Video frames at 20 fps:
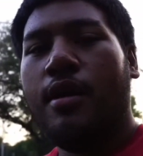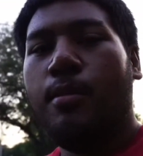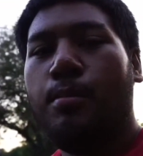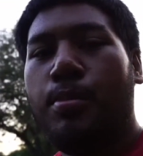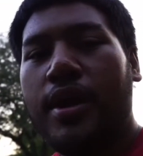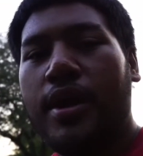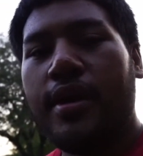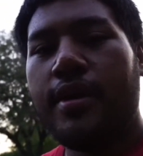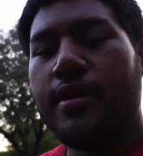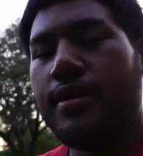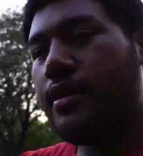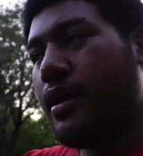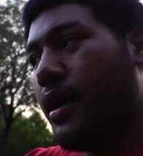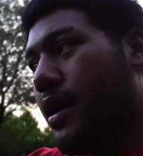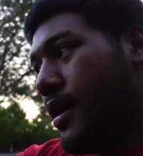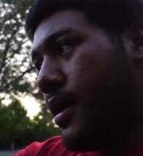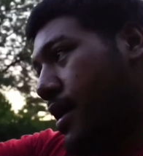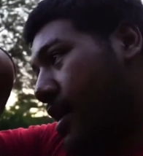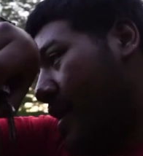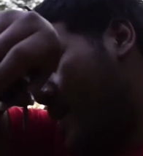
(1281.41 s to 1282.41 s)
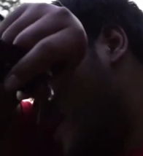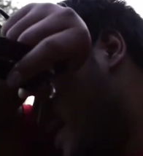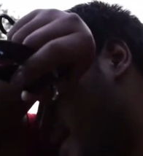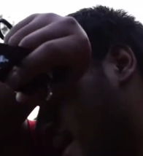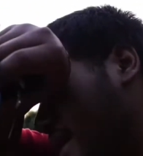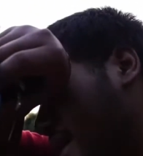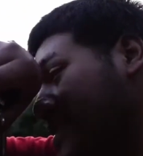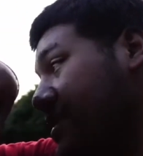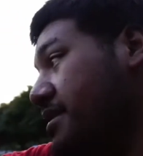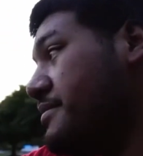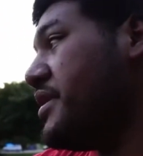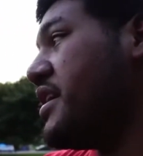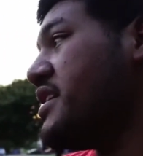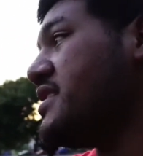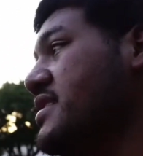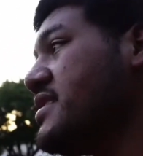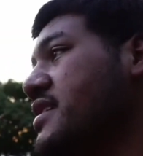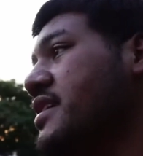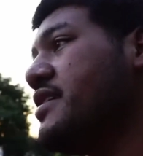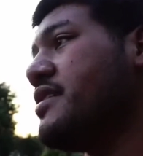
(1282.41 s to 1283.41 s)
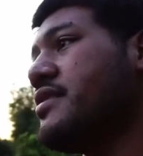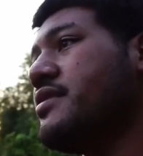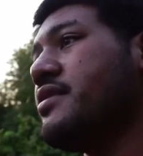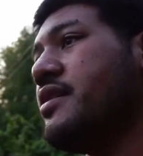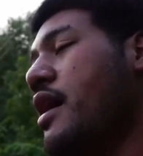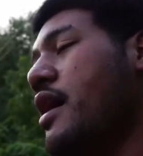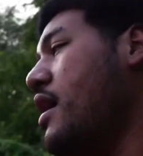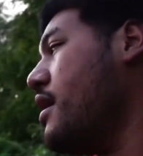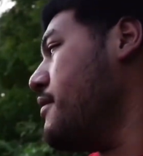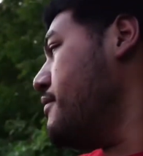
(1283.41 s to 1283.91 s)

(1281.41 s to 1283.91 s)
But yeah, I did make stickers.